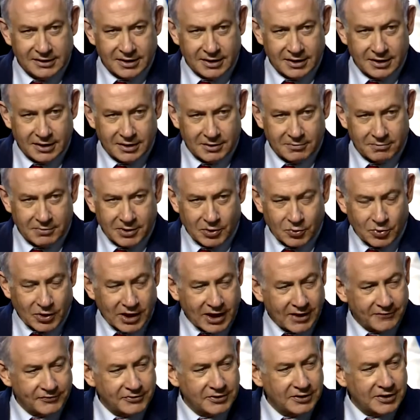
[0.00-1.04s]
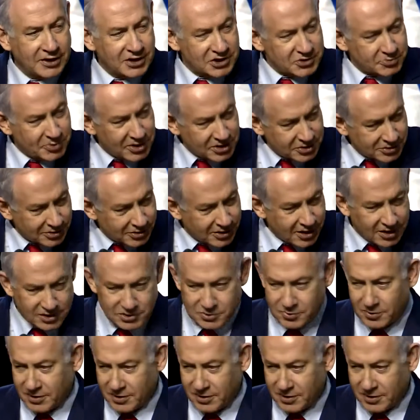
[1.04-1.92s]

Uh, but we have today a special guest